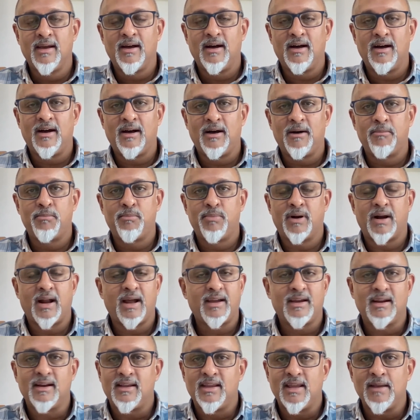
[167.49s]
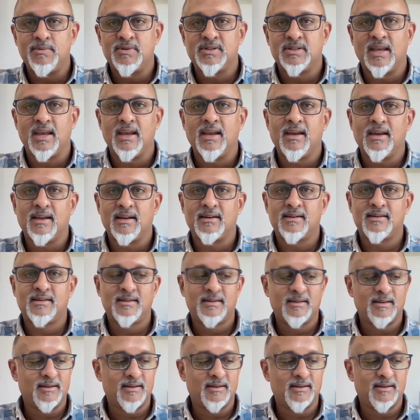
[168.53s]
But I can keep saying it.